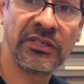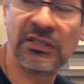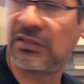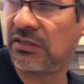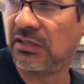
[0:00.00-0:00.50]
and
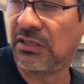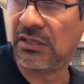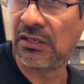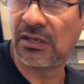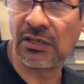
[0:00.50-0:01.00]
see,
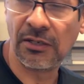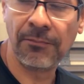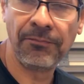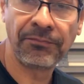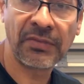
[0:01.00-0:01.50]

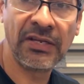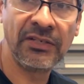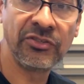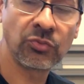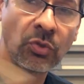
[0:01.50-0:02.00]

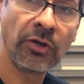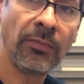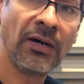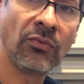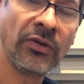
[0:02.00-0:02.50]
and just worry
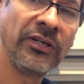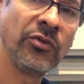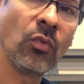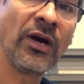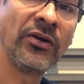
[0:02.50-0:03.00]
about
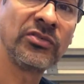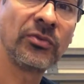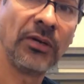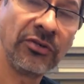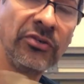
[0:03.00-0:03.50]
running the wires
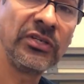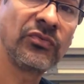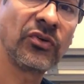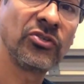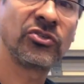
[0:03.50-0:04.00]
from
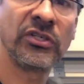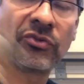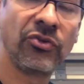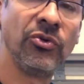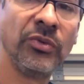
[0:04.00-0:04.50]
underneath first
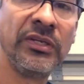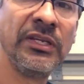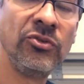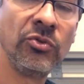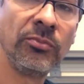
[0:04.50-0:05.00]
through, and
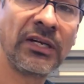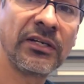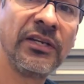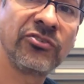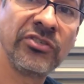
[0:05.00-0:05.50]
then doing my
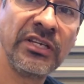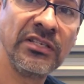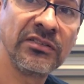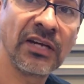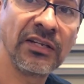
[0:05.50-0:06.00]
connection
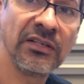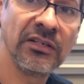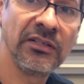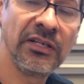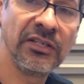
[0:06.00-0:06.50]
inside
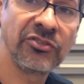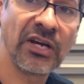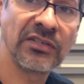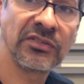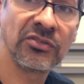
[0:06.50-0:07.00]
in the
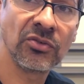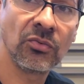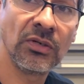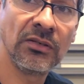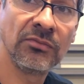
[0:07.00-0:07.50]
chassis.
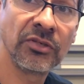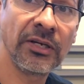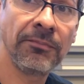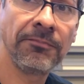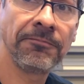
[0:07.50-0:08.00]
So
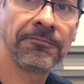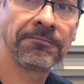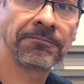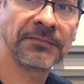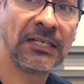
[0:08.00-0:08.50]
yeah,
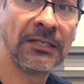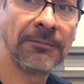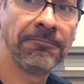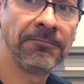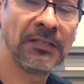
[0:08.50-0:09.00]

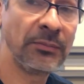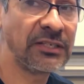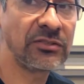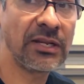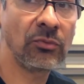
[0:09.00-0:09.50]
let me
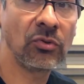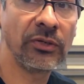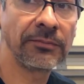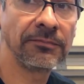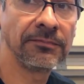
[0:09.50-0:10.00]
get to that real
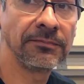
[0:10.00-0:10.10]
quick.